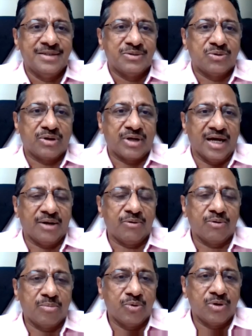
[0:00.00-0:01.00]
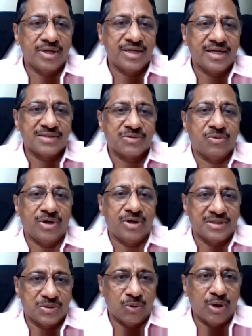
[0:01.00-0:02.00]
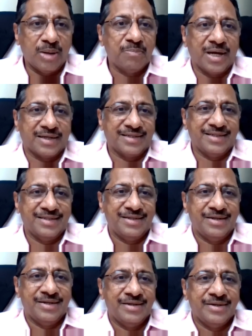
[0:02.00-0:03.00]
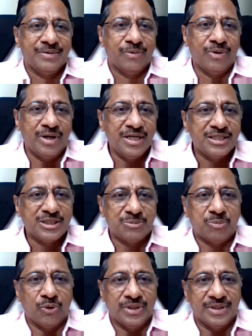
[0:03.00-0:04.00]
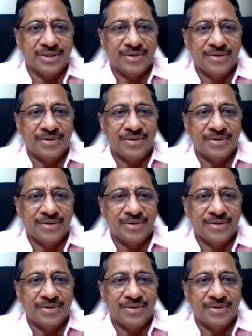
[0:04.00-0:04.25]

So CARO reporting has got its own impact on each point.